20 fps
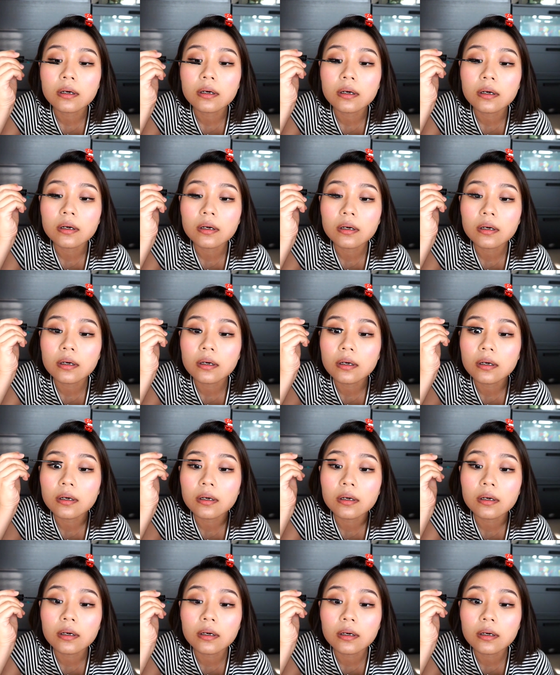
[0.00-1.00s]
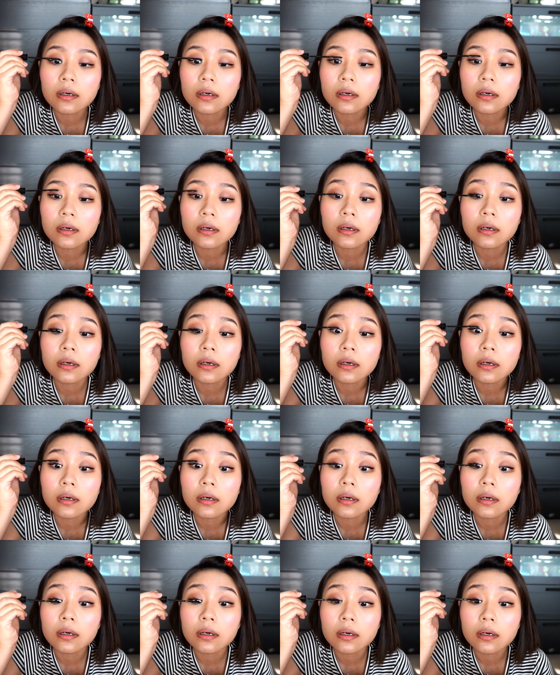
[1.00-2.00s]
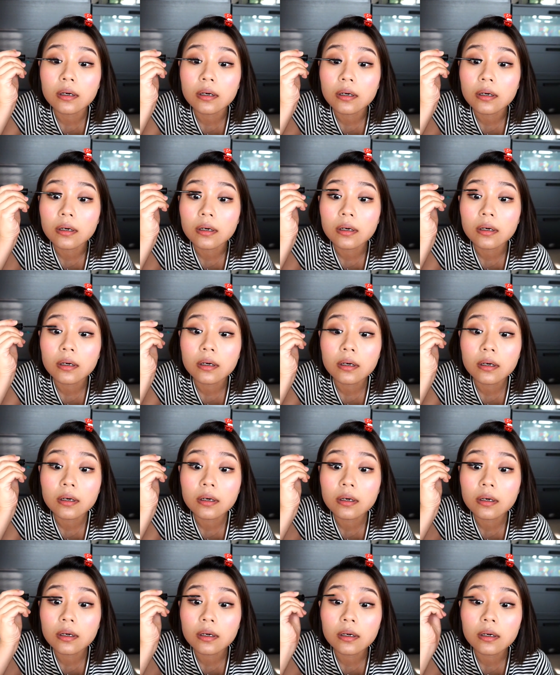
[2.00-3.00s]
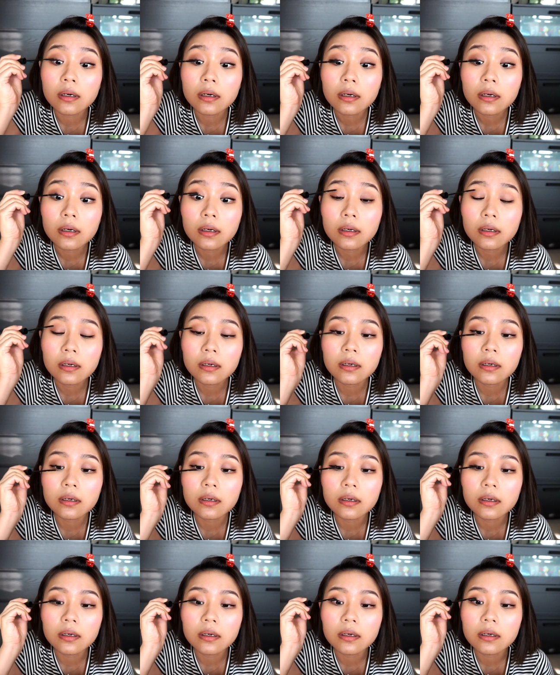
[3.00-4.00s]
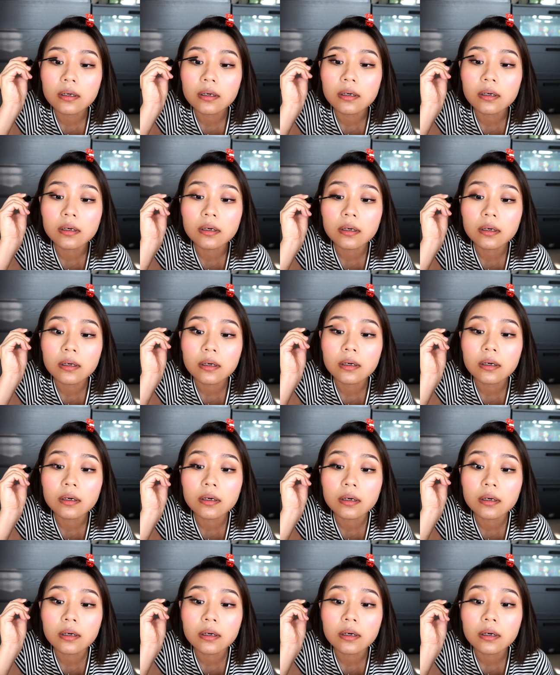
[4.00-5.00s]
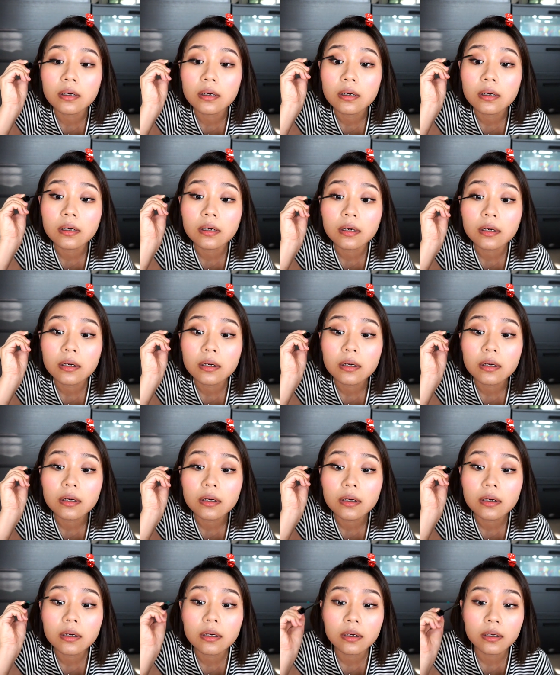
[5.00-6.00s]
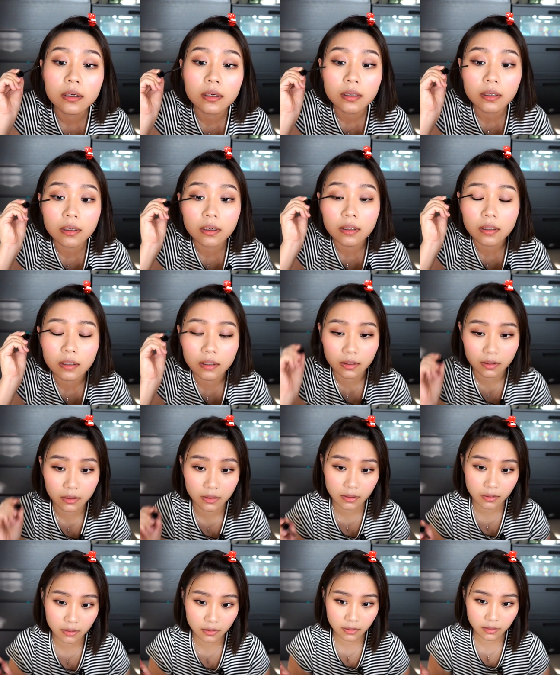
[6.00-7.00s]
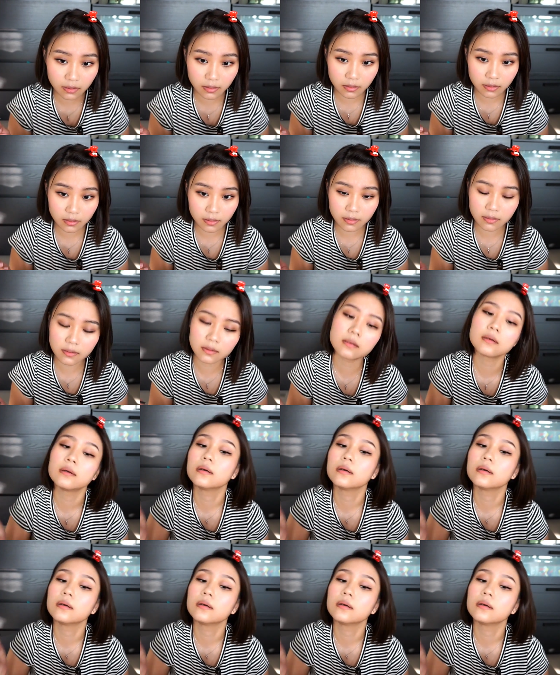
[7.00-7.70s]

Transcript: Nobody speaks.